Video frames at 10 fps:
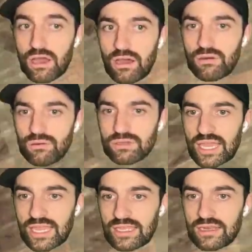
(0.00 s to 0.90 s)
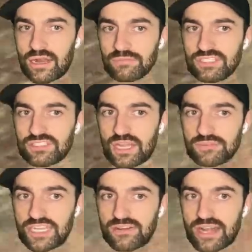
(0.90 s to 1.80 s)
Oh, okay. Here, I'm
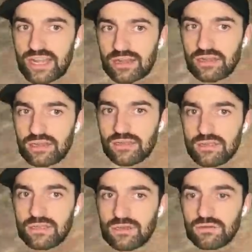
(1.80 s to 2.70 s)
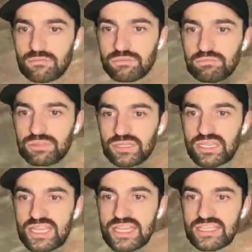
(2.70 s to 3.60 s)
staying right here.
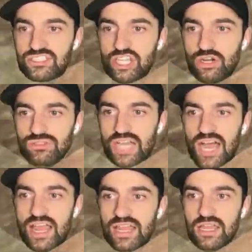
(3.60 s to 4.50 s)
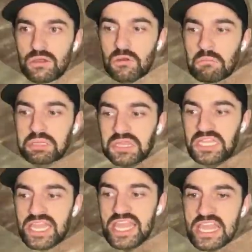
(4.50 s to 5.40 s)
Please don't die.
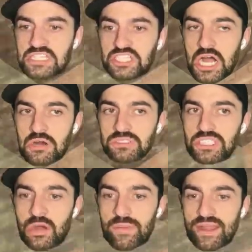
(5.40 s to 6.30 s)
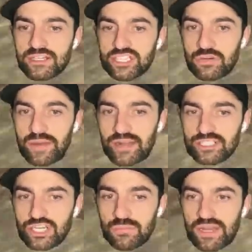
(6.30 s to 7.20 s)
Please don't. Don't perish. Don't
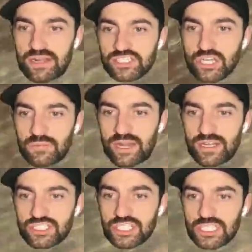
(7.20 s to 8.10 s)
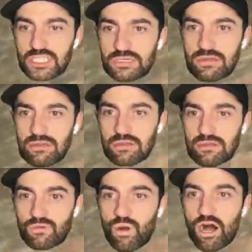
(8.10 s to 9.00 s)
perish. Don't perish. Don't perish.
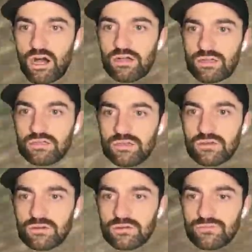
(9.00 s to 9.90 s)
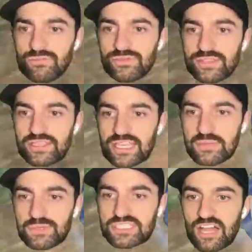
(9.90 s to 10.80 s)
Wall.
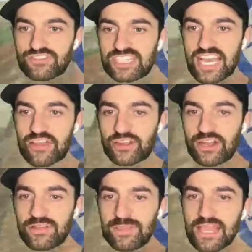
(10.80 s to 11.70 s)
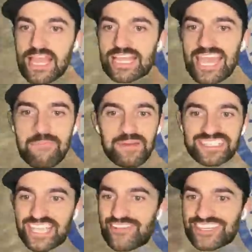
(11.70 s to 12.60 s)
Keep yourself together. Keep
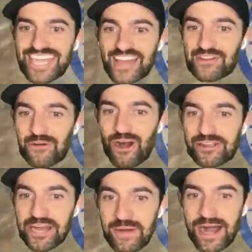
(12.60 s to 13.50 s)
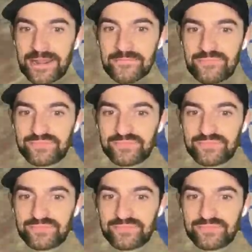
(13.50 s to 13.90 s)
yourself together, Wall. Come on.